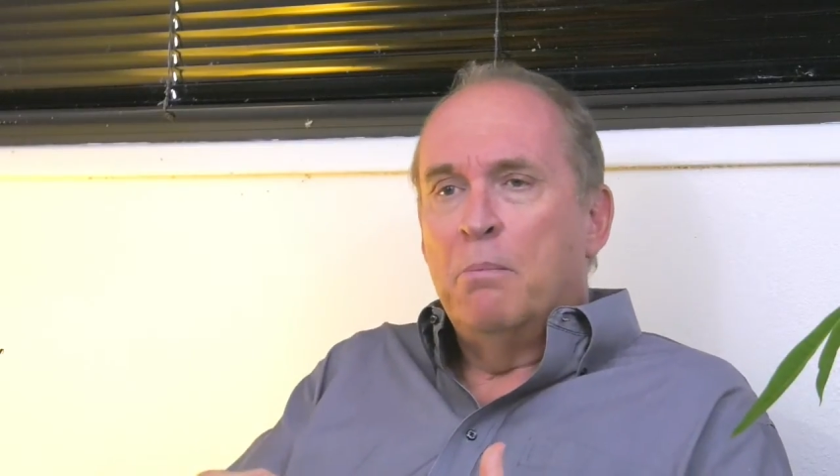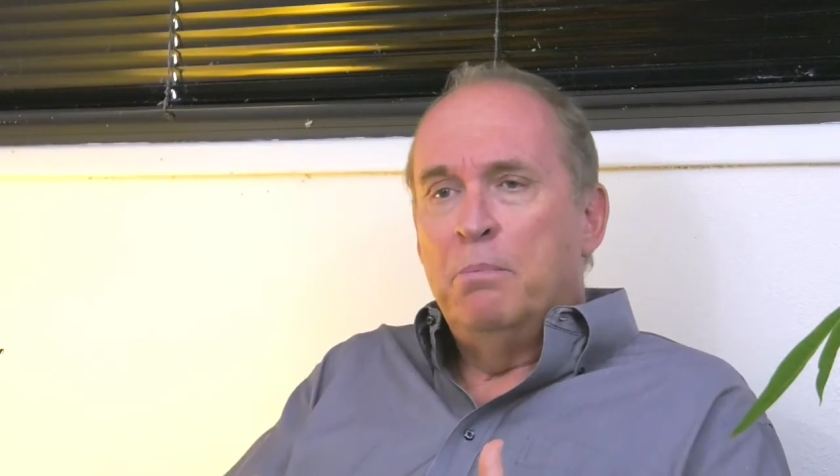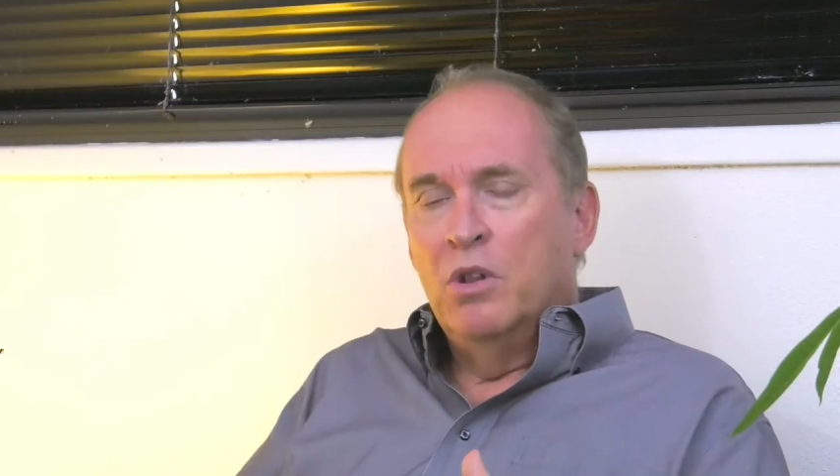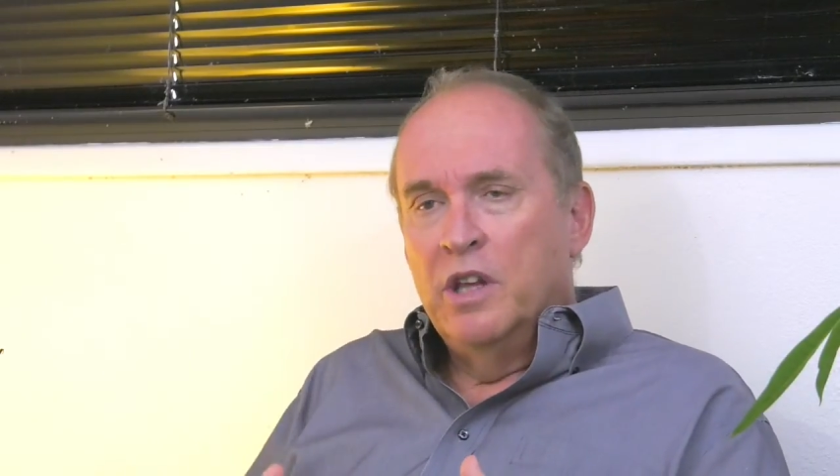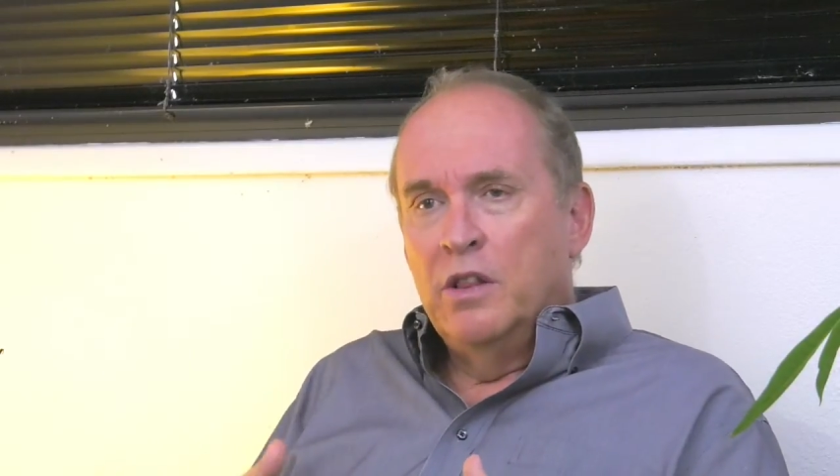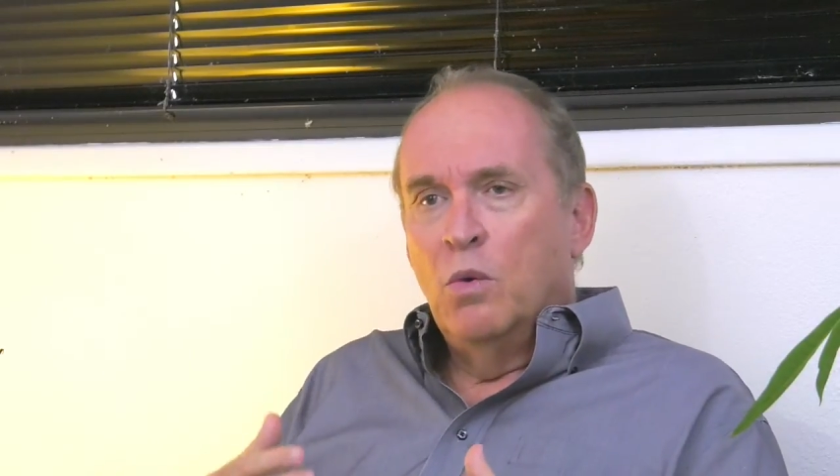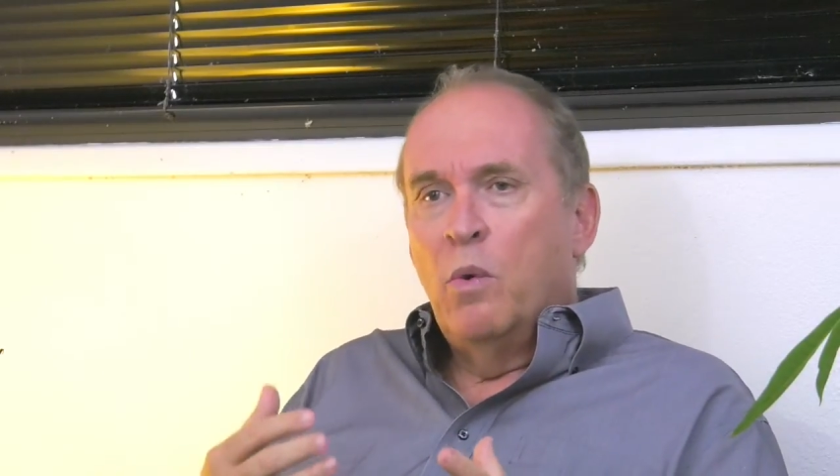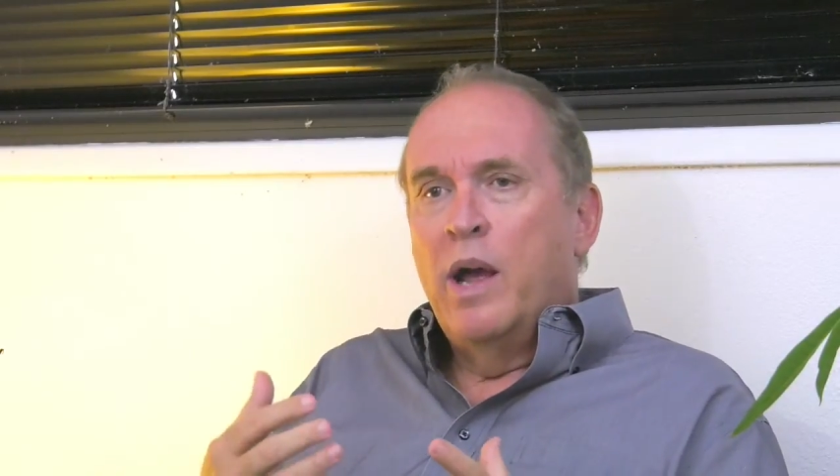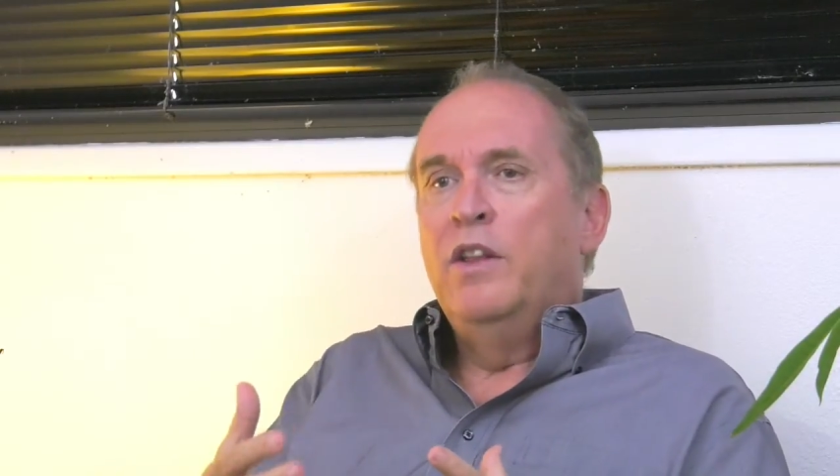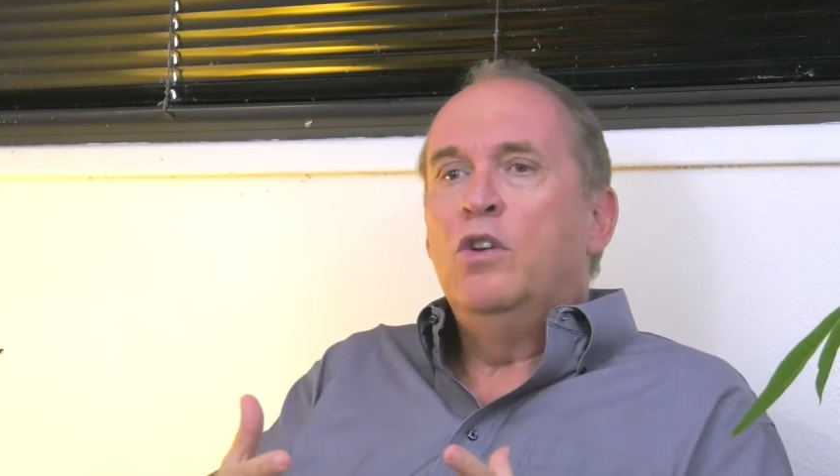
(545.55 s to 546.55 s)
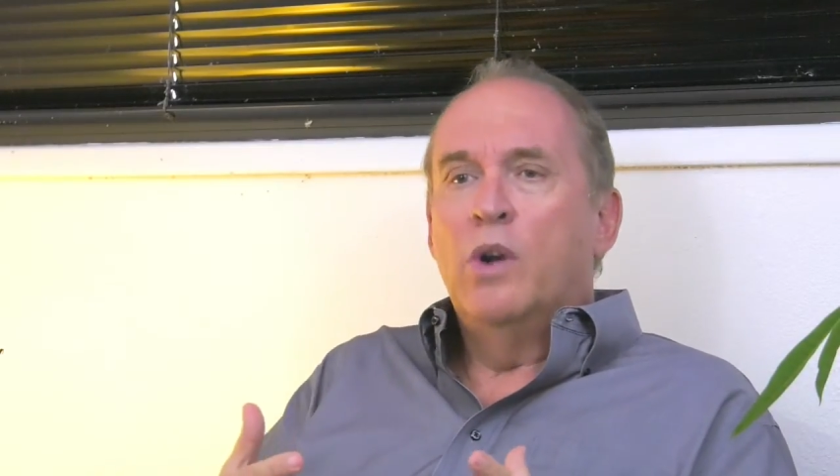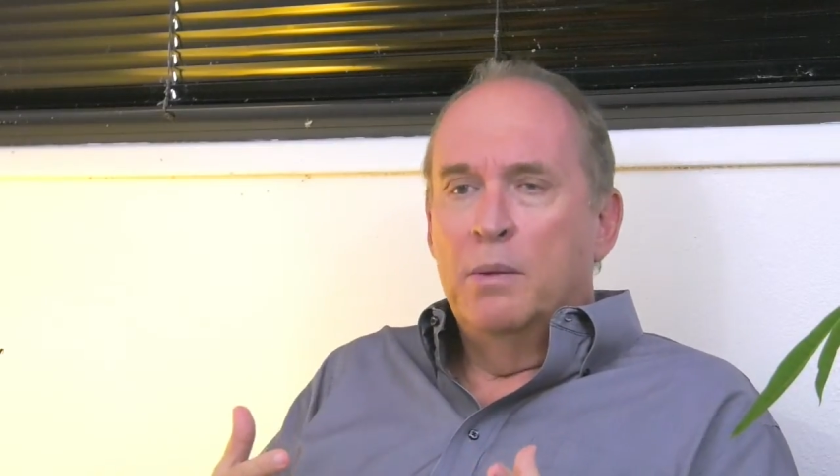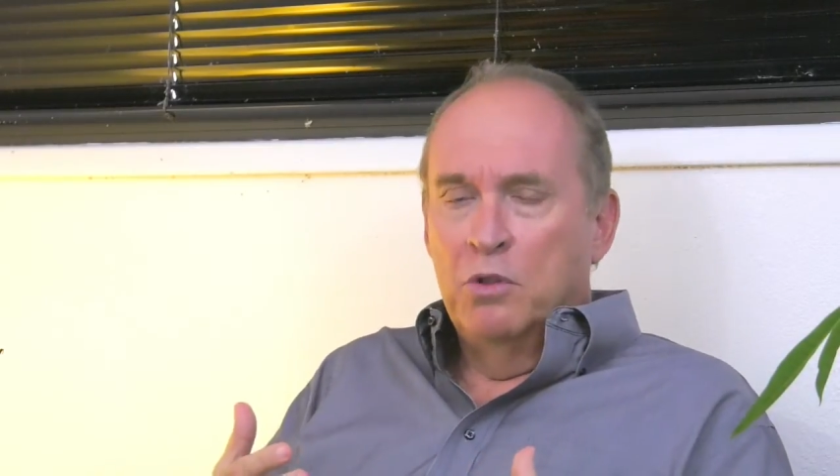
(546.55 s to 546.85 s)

building the way that you're able